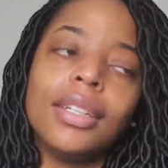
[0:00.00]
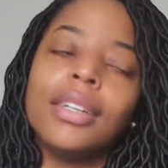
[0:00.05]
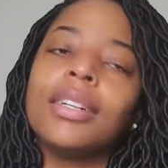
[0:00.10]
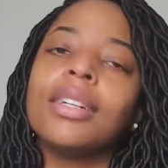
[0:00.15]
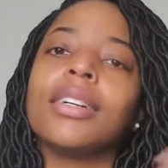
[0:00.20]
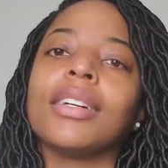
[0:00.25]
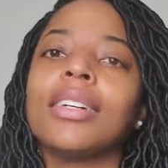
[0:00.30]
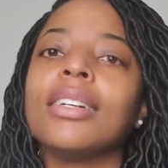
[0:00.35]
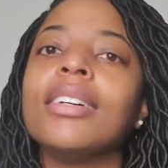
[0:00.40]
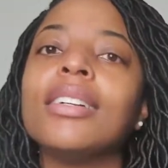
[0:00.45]

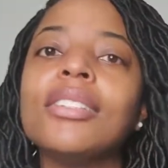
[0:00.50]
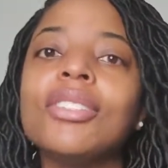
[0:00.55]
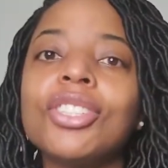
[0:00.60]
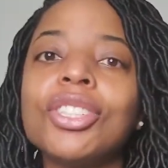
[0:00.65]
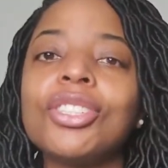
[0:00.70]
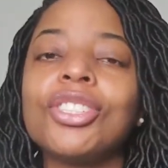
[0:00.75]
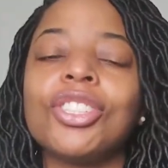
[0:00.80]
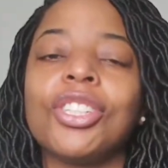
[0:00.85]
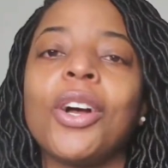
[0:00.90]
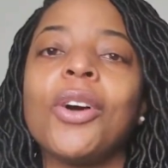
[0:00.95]
girl,
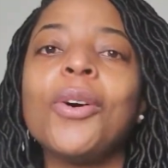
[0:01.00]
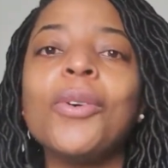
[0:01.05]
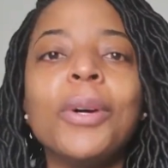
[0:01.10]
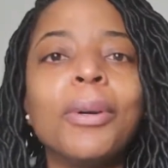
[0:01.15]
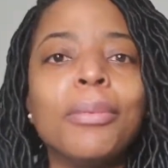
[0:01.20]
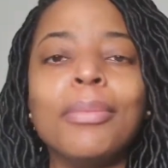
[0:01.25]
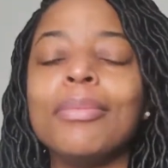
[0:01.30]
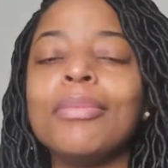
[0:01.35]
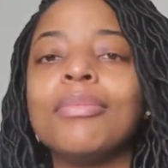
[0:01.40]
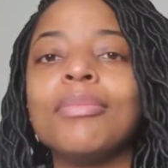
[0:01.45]
just show
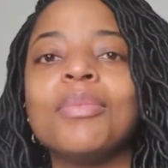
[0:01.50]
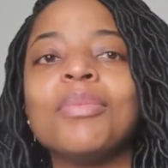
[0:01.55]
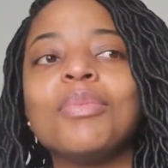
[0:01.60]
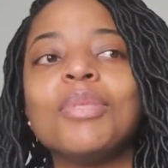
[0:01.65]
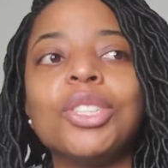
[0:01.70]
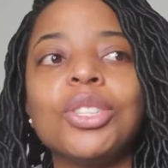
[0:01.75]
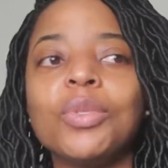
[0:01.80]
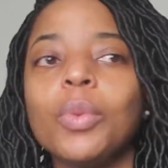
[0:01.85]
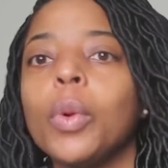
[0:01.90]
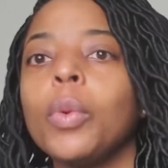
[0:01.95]
them.
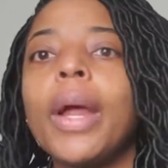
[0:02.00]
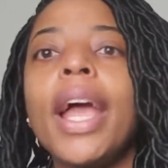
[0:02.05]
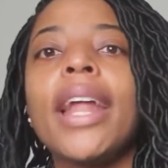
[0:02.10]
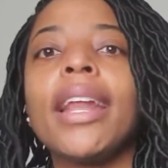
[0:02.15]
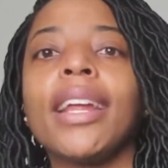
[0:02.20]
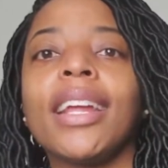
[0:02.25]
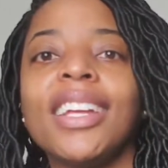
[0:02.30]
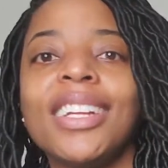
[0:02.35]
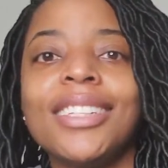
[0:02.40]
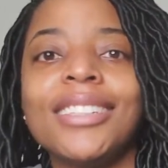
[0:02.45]
We're
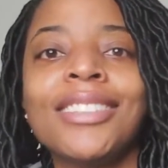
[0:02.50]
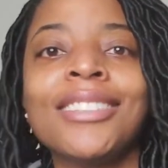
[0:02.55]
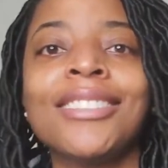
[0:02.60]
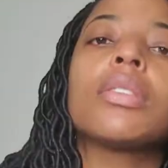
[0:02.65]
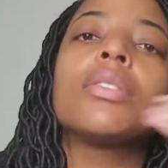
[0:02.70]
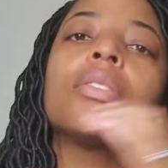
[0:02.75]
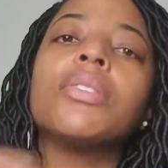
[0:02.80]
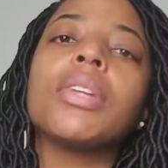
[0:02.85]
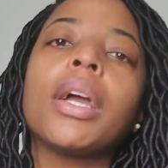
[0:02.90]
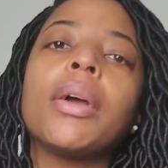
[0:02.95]
ready.
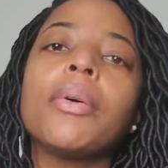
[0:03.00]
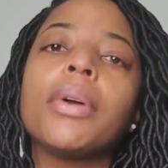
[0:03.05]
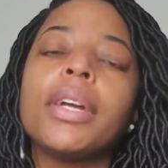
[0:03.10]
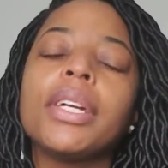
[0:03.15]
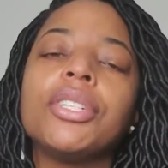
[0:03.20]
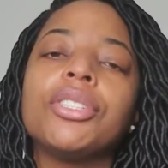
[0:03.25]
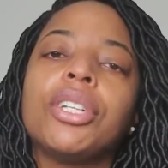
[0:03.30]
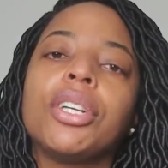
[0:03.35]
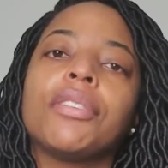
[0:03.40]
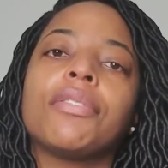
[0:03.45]
So now we're
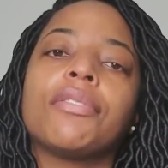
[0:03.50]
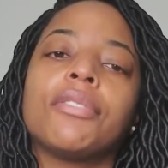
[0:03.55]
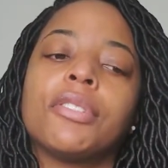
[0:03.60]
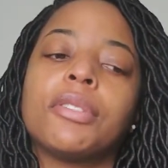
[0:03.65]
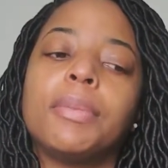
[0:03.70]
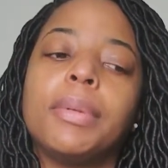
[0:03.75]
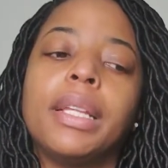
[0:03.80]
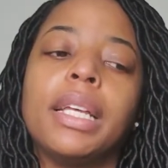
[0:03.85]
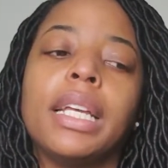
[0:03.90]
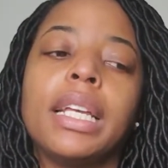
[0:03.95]
at
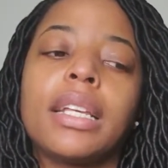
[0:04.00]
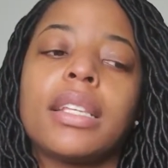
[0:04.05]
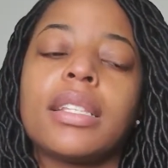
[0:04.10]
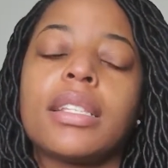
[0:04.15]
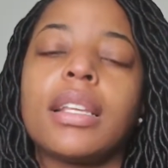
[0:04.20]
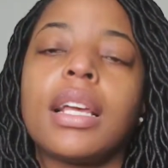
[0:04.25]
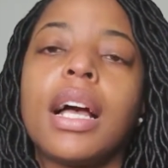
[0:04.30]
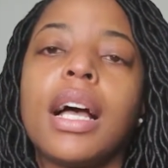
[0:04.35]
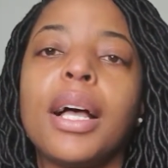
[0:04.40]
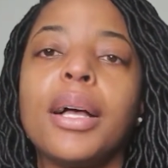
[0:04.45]
Jennifer's
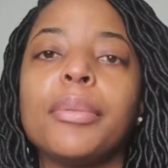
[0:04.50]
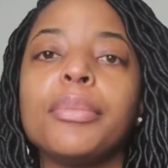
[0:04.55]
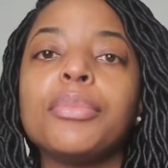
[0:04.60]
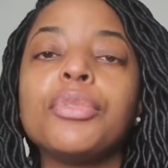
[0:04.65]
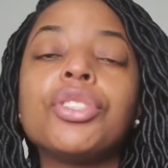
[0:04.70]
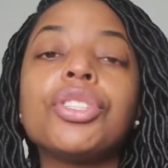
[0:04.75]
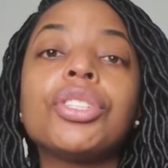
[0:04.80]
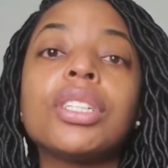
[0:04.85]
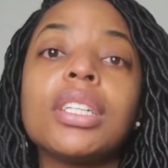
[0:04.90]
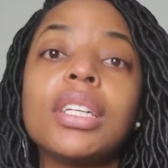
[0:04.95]
place.
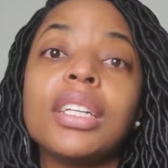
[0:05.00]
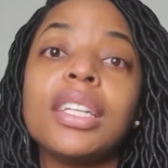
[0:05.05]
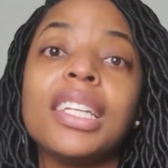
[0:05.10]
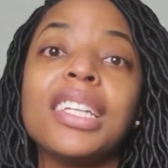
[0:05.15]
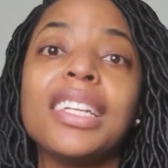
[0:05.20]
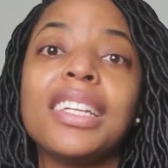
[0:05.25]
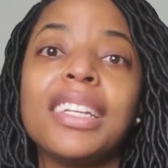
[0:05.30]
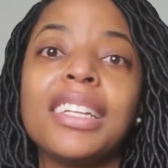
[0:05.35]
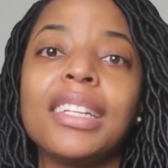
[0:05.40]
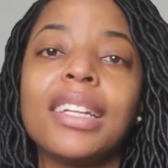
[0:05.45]

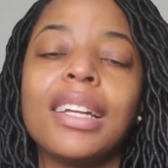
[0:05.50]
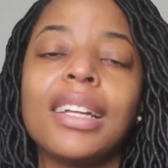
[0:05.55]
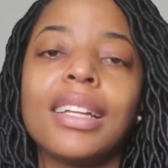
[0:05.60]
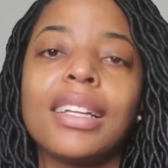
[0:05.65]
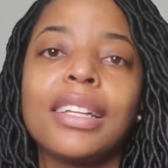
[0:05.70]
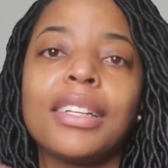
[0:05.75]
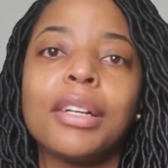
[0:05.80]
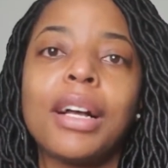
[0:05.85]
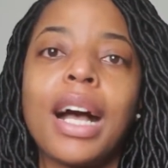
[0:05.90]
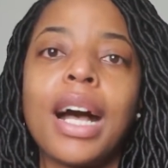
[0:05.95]
She
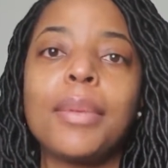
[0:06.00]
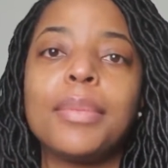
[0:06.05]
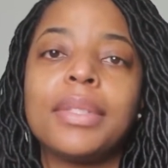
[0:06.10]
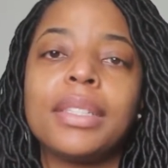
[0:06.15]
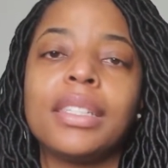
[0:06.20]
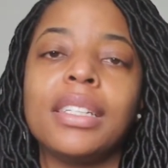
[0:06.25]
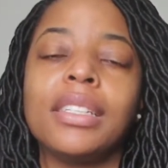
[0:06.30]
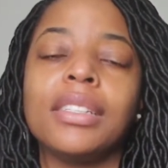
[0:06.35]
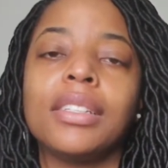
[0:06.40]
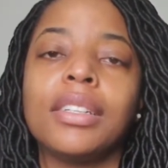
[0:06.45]

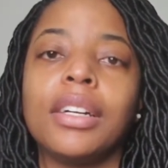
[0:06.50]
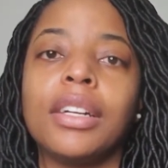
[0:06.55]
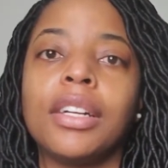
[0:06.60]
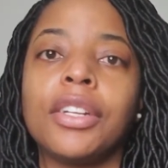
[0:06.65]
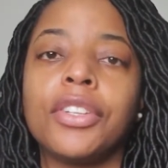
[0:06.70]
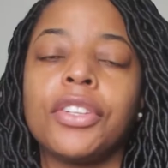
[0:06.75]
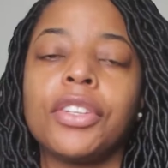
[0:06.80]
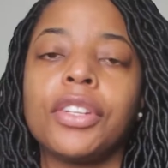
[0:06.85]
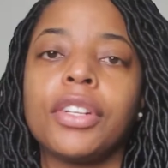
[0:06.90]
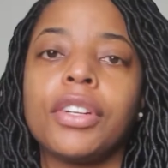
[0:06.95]
hops in
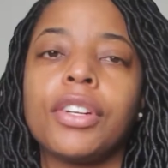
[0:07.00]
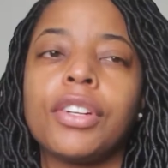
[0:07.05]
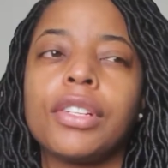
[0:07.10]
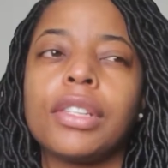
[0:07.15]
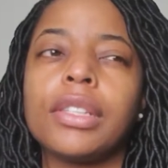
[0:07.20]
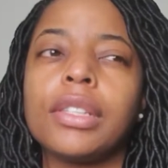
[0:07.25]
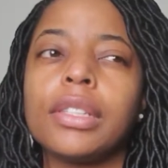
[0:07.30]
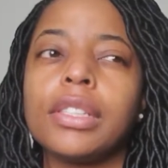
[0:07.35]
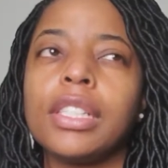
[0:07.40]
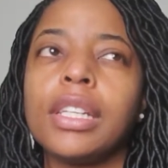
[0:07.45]
on her
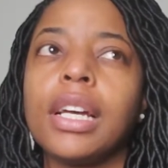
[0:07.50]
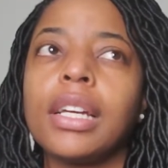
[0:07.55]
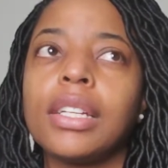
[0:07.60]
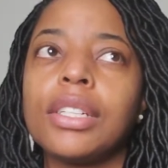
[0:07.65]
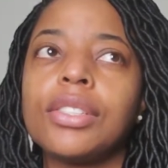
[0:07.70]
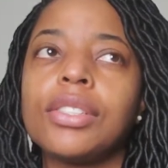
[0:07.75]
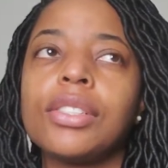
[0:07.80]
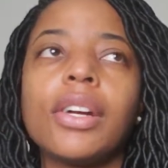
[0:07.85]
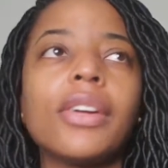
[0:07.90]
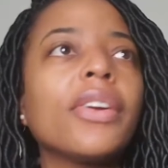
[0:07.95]

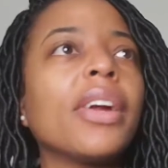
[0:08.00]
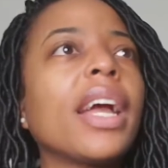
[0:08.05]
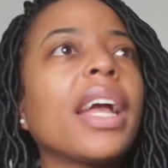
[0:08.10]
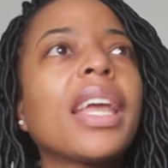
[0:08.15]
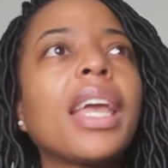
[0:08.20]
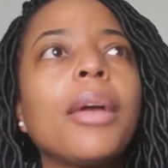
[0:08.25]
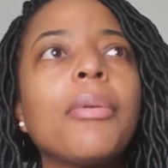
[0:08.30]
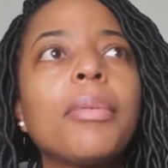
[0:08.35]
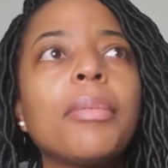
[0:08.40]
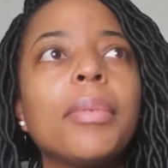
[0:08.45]
youngest daughter. I
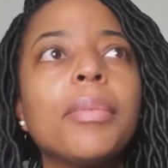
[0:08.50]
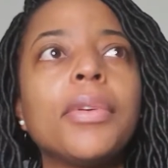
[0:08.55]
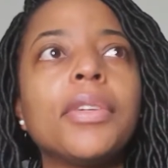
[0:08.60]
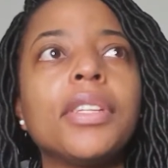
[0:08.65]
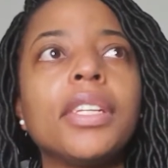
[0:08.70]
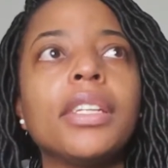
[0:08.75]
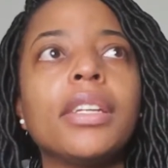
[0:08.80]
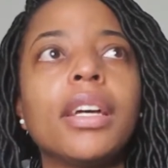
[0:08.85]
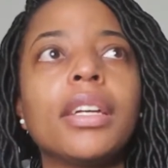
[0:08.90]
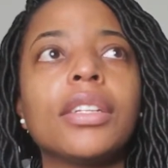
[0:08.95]
can't remember
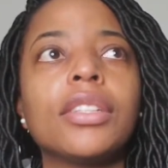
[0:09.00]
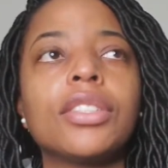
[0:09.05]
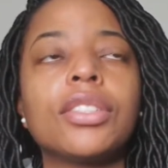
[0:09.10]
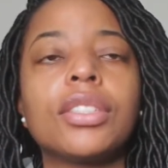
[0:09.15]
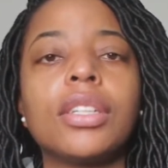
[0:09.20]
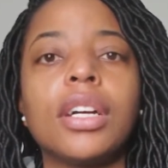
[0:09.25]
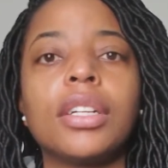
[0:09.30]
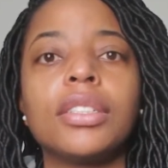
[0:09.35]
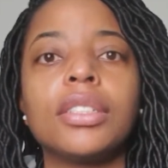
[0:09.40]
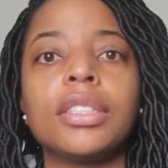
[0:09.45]
the youngest
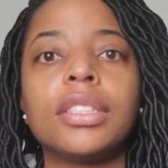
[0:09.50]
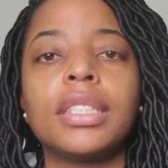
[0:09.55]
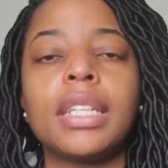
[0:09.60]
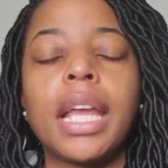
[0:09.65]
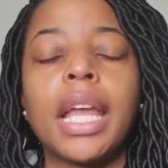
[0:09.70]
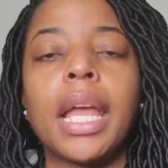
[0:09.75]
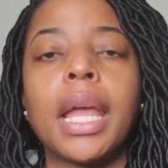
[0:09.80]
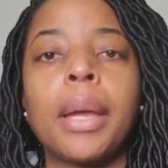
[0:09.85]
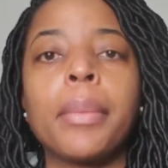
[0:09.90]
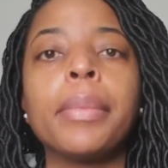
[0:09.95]
daughter's
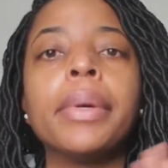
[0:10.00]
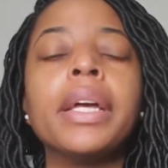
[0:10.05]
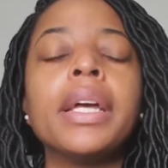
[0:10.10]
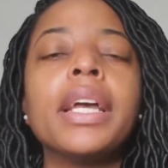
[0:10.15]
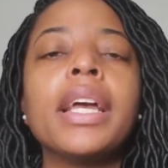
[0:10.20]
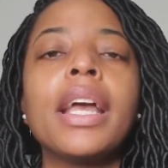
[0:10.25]
name.